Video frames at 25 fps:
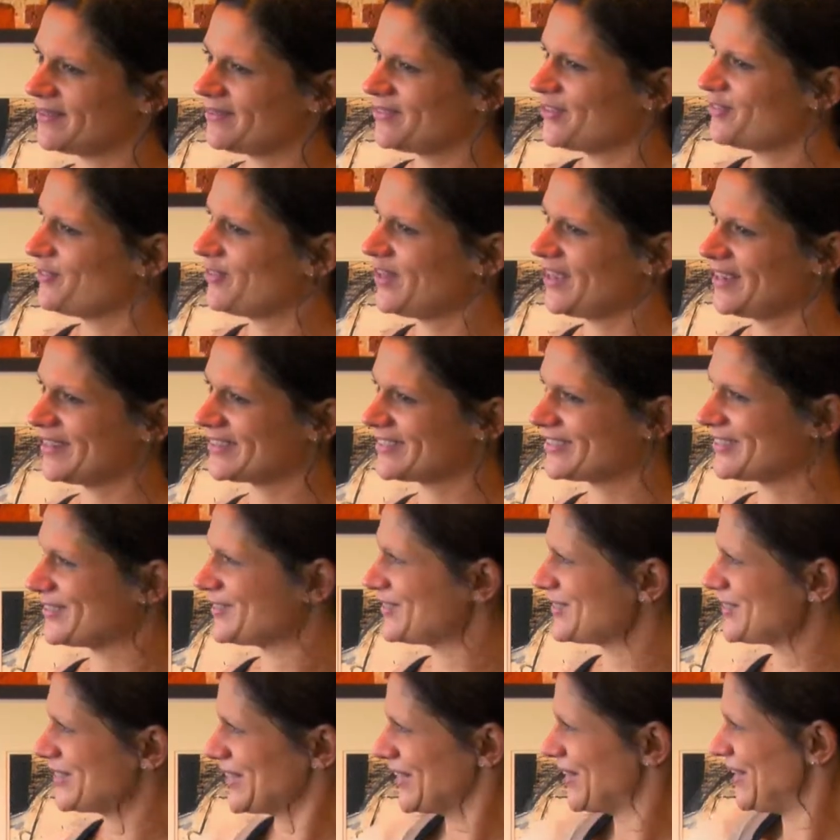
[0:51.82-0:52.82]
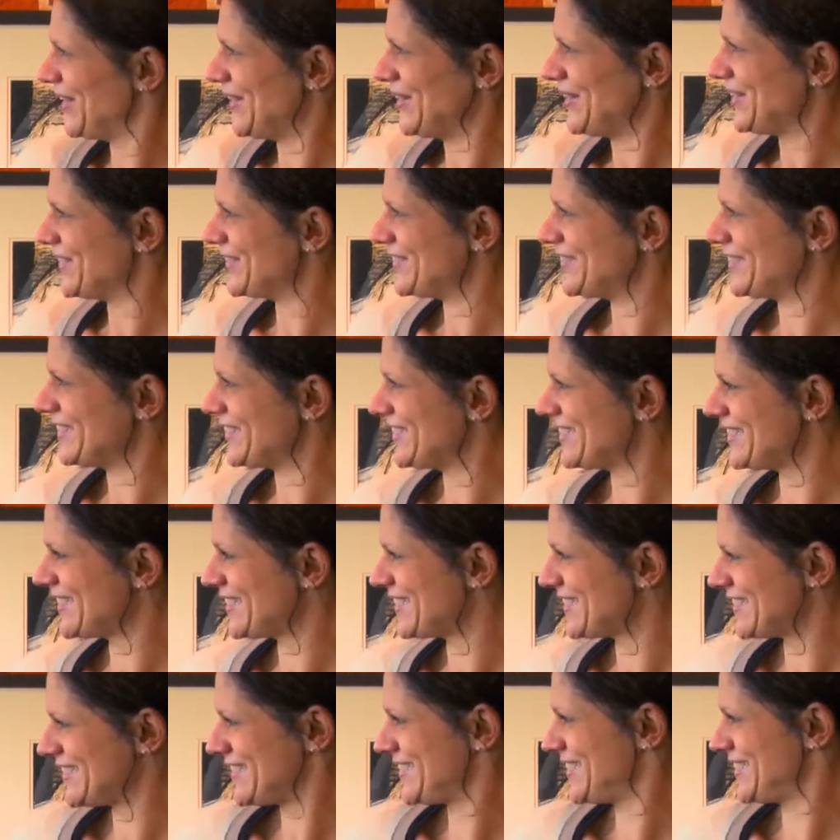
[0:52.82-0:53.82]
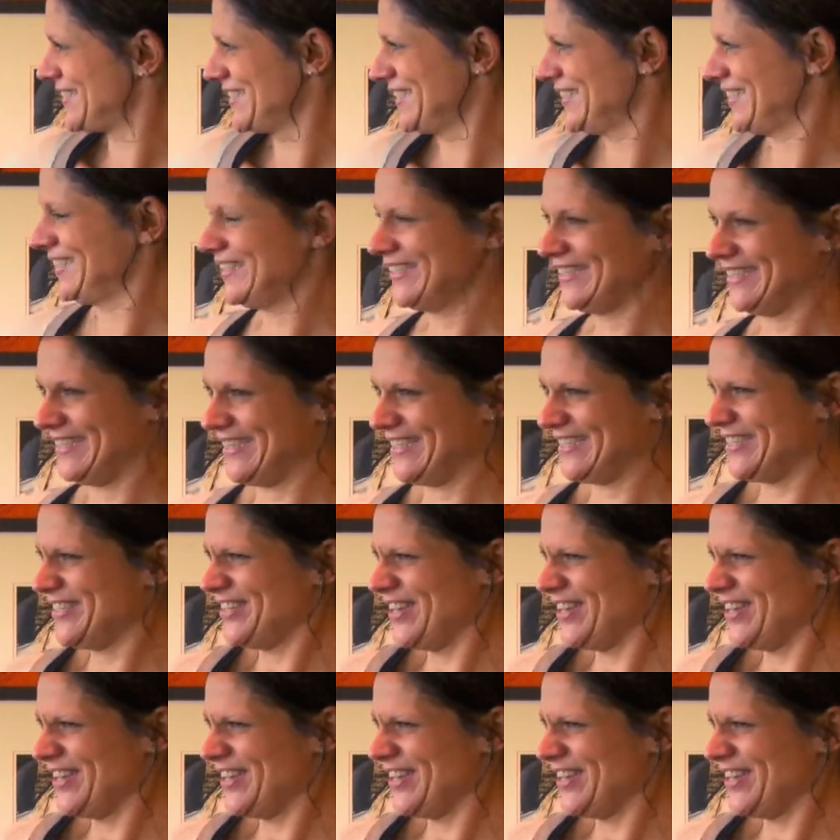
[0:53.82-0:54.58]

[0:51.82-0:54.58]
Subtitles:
the reflections, the colour. It's